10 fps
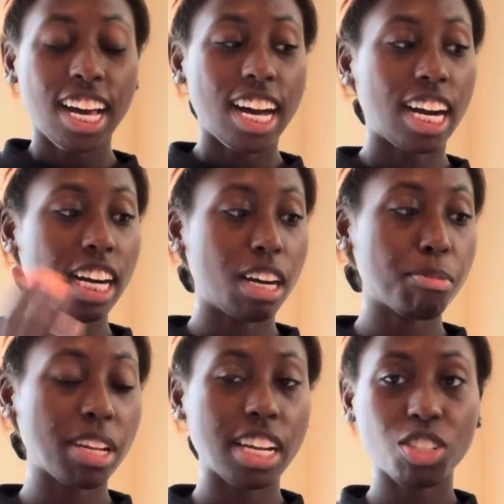
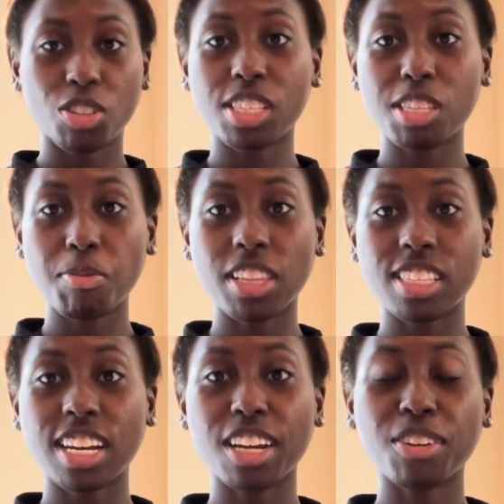Um, and as you can see by the
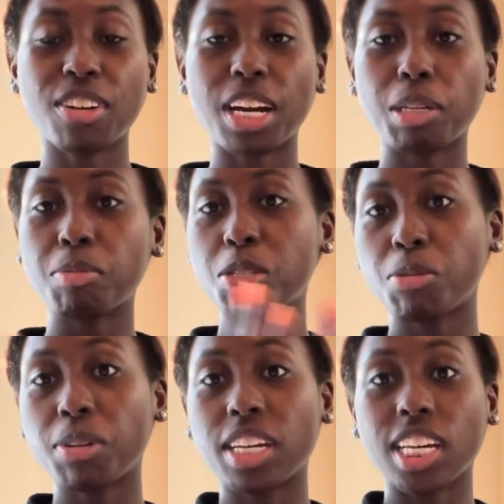title, I am
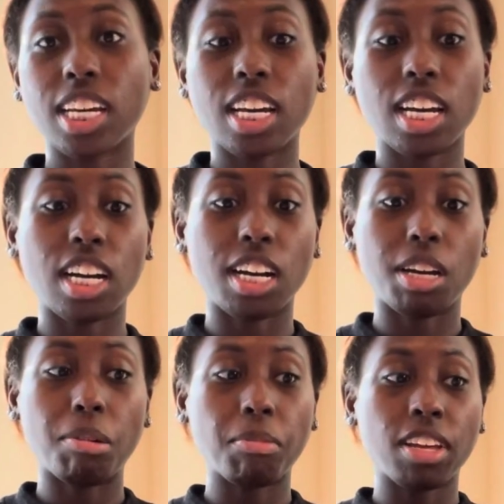doing
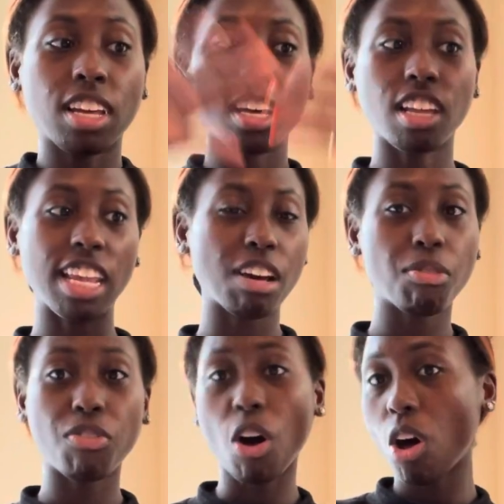um, like a
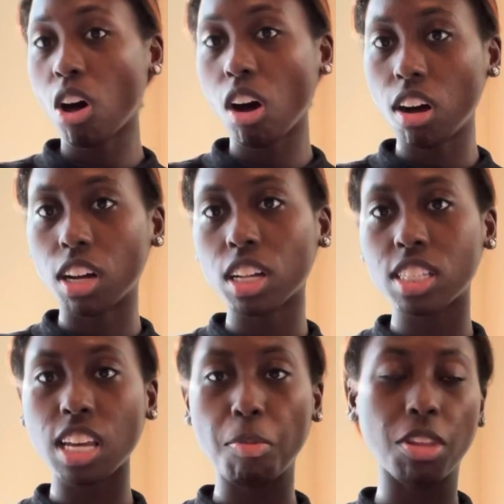fall haul
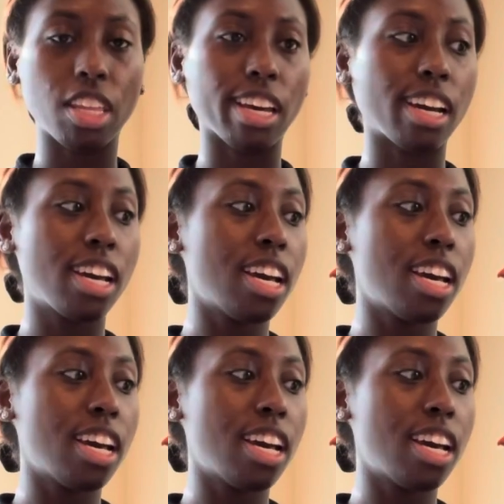type of thing.